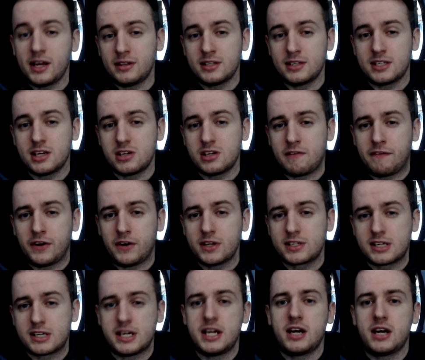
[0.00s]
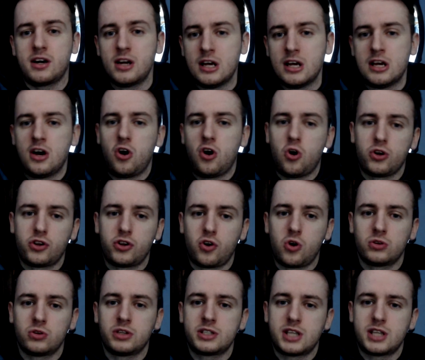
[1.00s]
decision for his career or the wrong
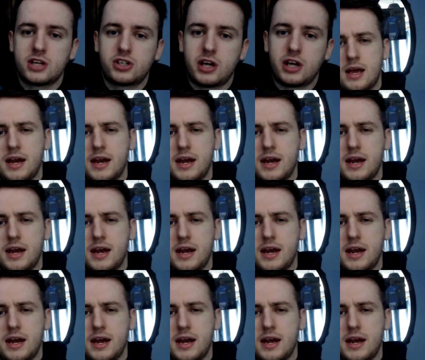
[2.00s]
decision?